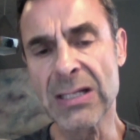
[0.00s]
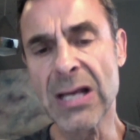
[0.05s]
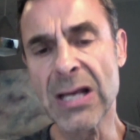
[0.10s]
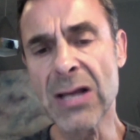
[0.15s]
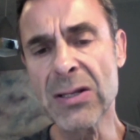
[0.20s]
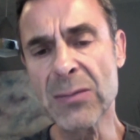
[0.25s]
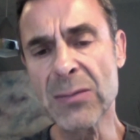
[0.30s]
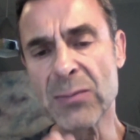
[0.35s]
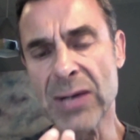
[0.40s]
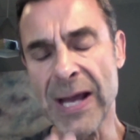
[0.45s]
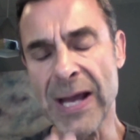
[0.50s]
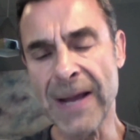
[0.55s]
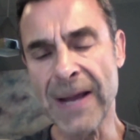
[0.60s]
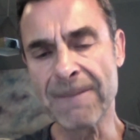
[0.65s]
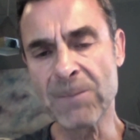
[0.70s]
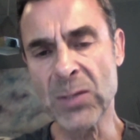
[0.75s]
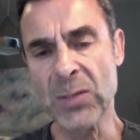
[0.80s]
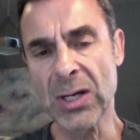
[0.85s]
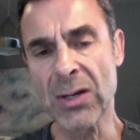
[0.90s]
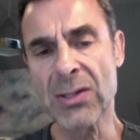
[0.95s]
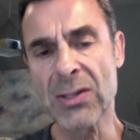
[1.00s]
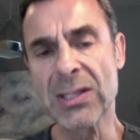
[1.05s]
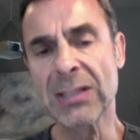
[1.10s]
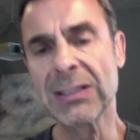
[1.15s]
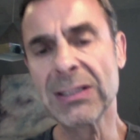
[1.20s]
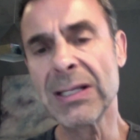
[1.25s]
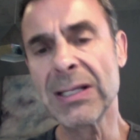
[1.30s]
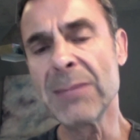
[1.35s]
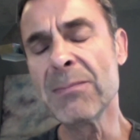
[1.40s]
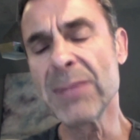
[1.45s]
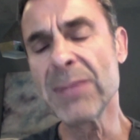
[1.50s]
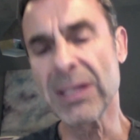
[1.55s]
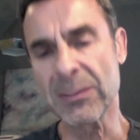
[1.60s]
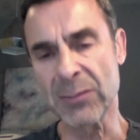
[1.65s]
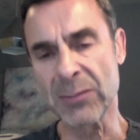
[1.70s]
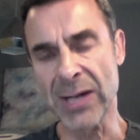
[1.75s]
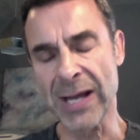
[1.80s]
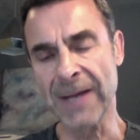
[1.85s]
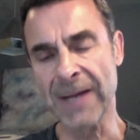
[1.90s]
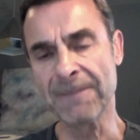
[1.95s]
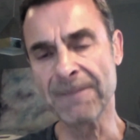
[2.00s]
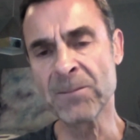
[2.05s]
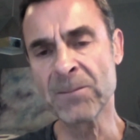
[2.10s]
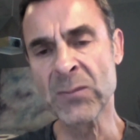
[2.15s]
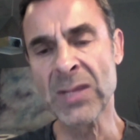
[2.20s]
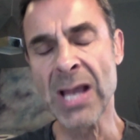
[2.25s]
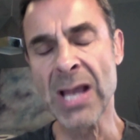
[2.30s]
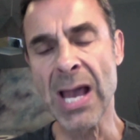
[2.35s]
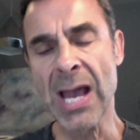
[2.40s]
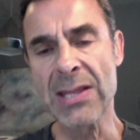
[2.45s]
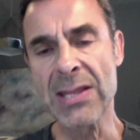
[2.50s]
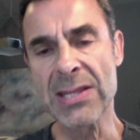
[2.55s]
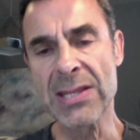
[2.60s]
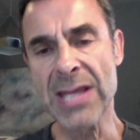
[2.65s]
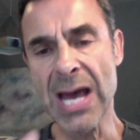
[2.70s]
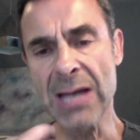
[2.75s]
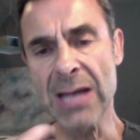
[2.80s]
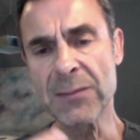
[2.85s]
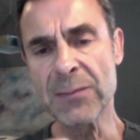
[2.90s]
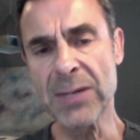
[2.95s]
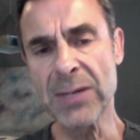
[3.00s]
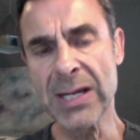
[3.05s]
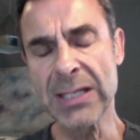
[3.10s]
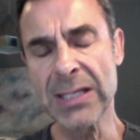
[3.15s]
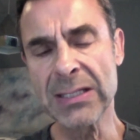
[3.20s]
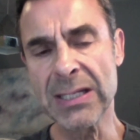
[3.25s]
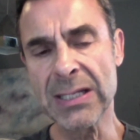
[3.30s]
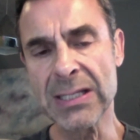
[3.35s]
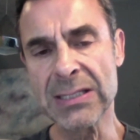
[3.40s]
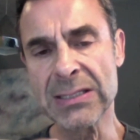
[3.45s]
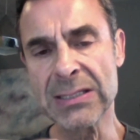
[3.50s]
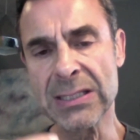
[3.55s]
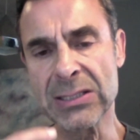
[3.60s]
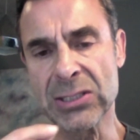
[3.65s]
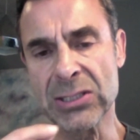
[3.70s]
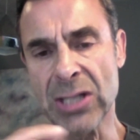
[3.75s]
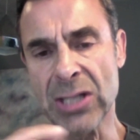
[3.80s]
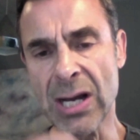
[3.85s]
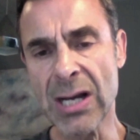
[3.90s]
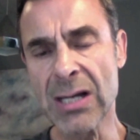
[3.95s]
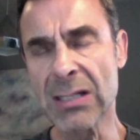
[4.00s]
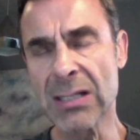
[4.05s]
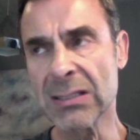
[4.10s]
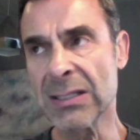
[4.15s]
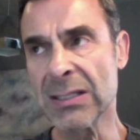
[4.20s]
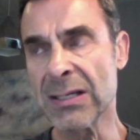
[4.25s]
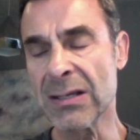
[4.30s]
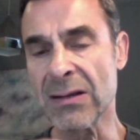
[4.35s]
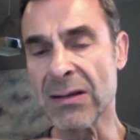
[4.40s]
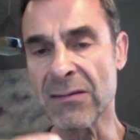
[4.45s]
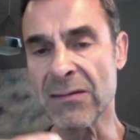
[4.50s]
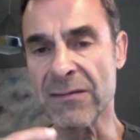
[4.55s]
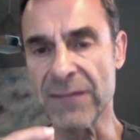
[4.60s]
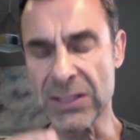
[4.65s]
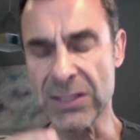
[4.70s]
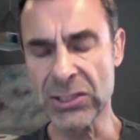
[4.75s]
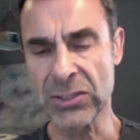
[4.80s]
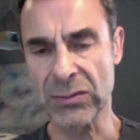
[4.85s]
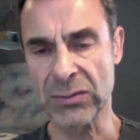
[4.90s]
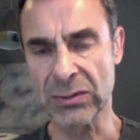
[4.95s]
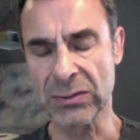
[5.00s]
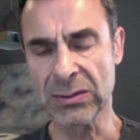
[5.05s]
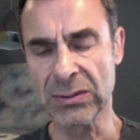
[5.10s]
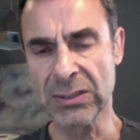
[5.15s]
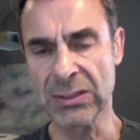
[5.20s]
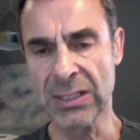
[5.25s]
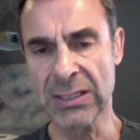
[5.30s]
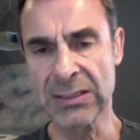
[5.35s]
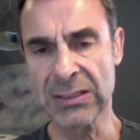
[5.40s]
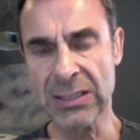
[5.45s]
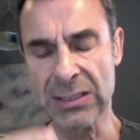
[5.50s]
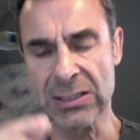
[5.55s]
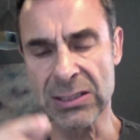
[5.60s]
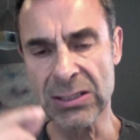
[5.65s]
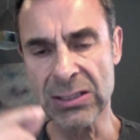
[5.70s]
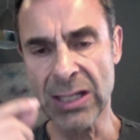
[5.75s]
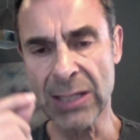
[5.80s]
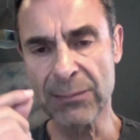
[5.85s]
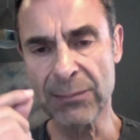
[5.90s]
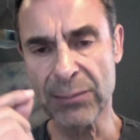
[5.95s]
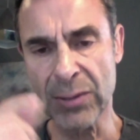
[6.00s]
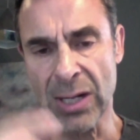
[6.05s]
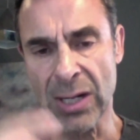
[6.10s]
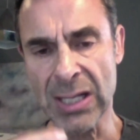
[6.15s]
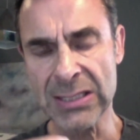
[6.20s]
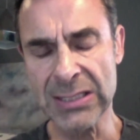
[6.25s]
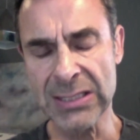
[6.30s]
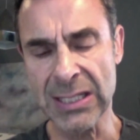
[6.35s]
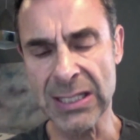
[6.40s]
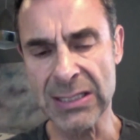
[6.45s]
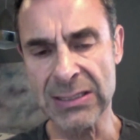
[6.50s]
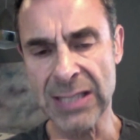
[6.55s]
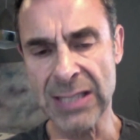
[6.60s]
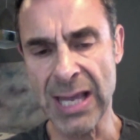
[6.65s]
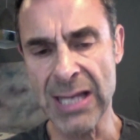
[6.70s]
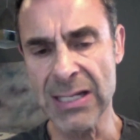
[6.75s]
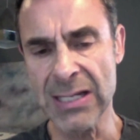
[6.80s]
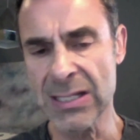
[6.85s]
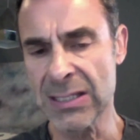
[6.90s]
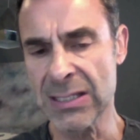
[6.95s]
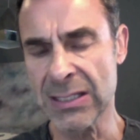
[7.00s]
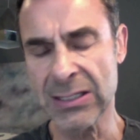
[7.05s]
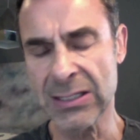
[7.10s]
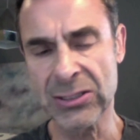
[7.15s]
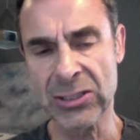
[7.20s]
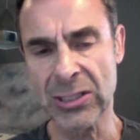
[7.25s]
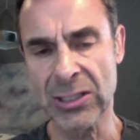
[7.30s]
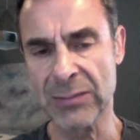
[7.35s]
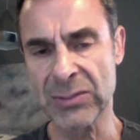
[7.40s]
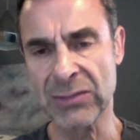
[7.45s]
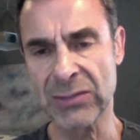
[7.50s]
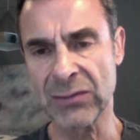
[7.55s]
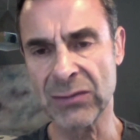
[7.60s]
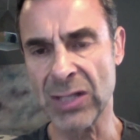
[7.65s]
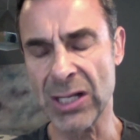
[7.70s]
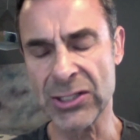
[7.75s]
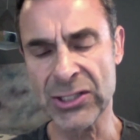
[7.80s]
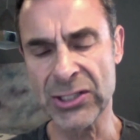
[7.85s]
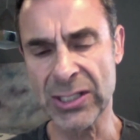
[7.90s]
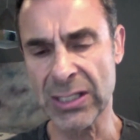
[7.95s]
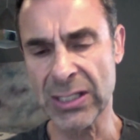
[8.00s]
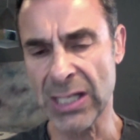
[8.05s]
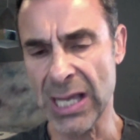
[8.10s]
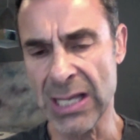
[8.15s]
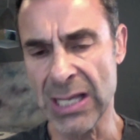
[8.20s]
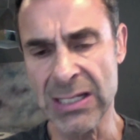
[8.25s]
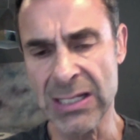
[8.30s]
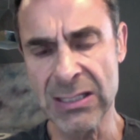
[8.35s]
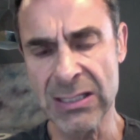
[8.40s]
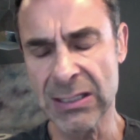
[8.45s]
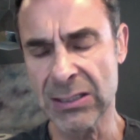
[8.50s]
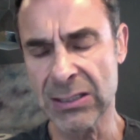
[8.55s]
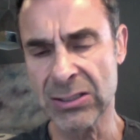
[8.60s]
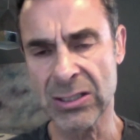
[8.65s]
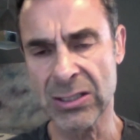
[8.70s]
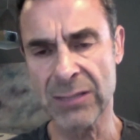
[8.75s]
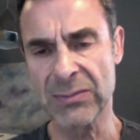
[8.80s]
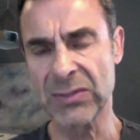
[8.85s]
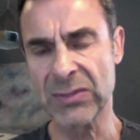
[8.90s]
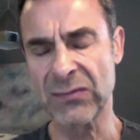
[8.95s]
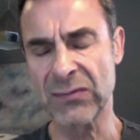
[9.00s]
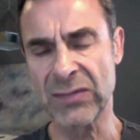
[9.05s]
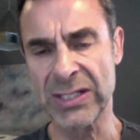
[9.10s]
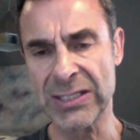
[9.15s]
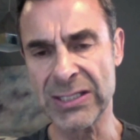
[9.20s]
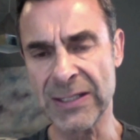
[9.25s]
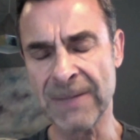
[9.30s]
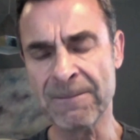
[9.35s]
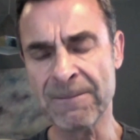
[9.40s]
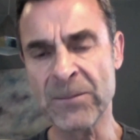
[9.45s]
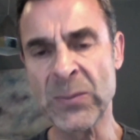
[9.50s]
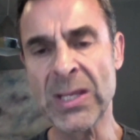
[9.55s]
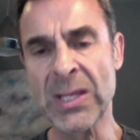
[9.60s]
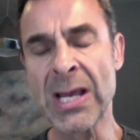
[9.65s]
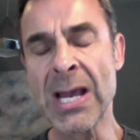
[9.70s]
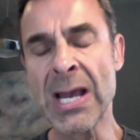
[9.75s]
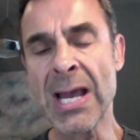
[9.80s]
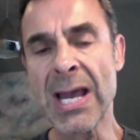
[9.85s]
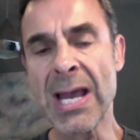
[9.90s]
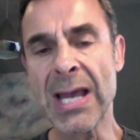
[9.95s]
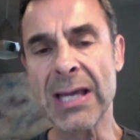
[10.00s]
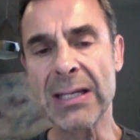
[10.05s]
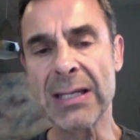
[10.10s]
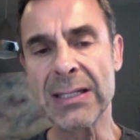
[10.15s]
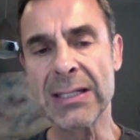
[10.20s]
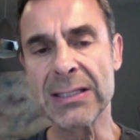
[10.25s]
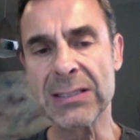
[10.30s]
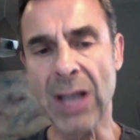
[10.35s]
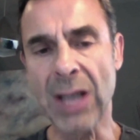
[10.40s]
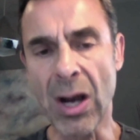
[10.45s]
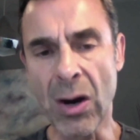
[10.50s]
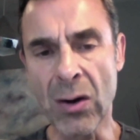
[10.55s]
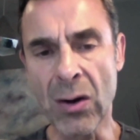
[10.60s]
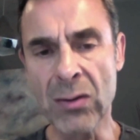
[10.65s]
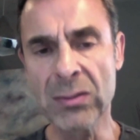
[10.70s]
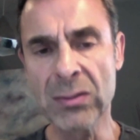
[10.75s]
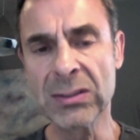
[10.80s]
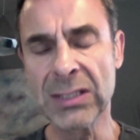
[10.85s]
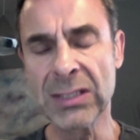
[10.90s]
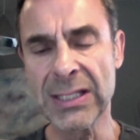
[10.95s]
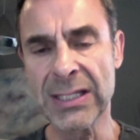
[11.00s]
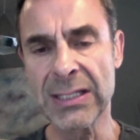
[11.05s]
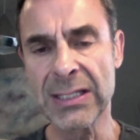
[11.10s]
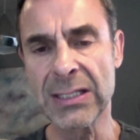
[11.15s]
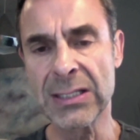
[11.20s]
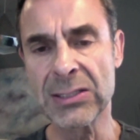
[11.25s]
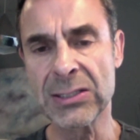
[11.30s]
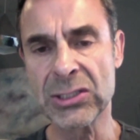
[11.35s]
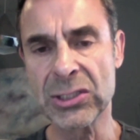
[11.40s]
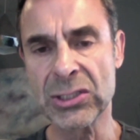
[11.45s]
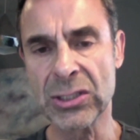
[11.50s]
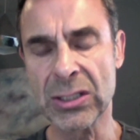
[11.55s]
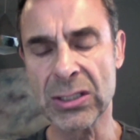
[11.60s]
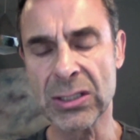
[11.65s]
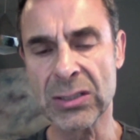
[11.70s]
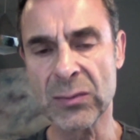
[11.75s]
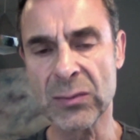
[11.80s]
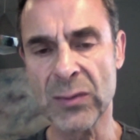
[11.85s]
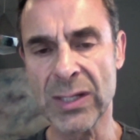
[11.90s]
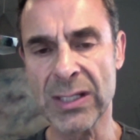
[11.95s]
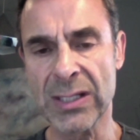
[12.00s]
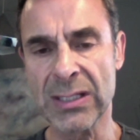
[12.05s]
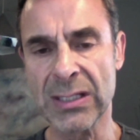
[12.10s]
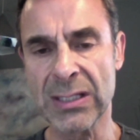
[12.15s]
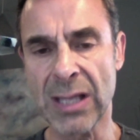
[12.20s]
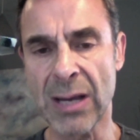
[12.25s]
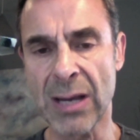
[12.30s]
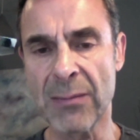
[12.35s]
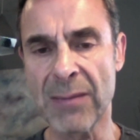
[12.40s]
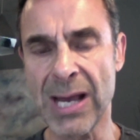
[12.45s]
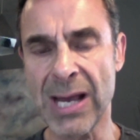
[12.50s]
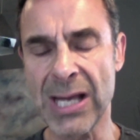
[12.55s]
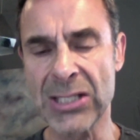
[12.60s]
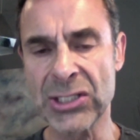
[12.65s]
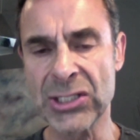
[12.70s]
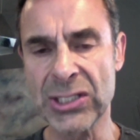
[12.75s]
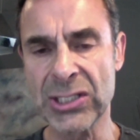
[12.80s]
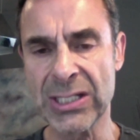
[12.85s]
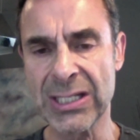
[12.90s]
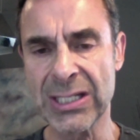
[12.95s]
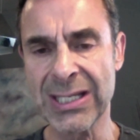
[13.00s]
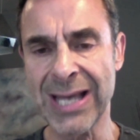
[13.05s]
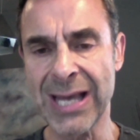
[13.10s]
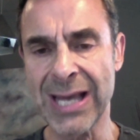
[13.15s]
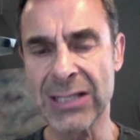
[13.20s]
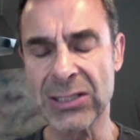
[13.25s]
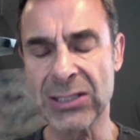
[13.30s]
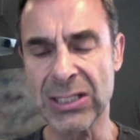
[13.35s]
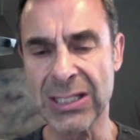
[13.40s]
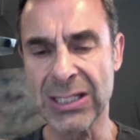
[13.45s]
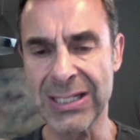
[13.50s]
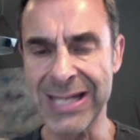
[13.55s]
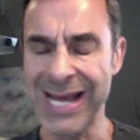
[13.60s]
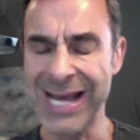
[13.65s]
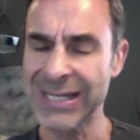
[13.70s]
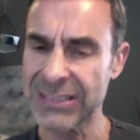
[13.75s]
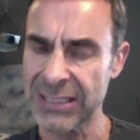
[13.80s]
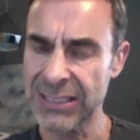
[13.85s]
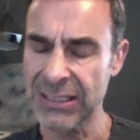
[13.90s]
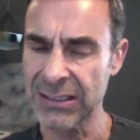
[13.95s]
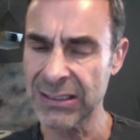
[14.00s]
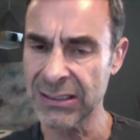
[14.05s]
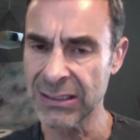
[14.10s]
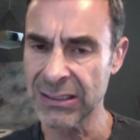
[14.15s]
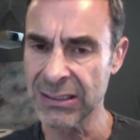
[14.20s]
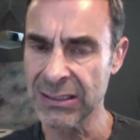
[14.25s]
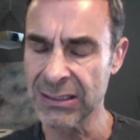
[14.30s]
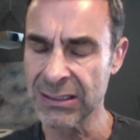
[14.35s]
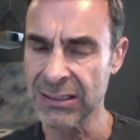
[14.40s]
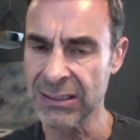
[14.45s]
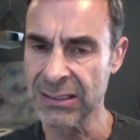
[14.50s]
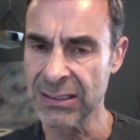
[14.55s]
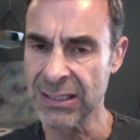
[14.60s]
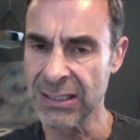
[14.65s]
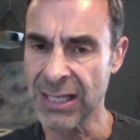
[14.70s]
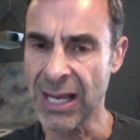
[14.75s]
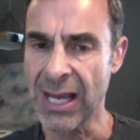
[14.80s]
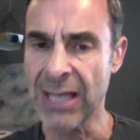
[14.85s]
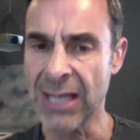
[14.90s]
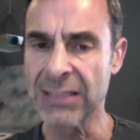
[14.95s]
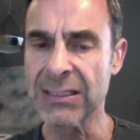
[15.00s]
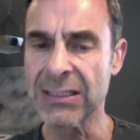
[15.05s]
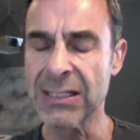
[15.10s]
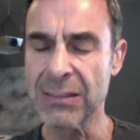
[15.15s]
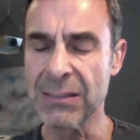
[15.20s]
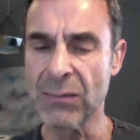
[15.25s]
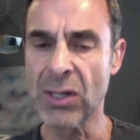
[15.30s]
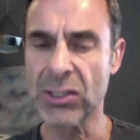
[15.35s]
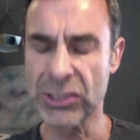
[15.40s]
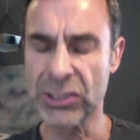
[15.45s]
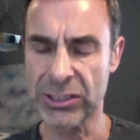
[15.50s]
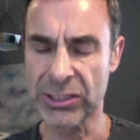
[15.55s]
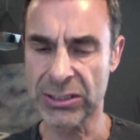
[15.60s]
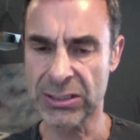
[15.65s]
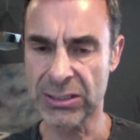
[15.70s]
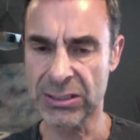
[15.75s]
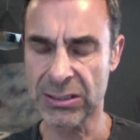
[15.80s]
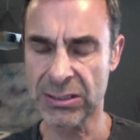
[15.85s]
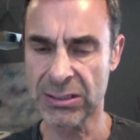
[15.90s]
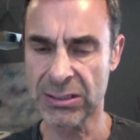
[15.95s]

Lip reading: brain called the limbic brain, and that brain is entirely visceral. It does not process anything in terms of logic, anything in terms of reason. It is only concerned with imagining and connecting and emotions.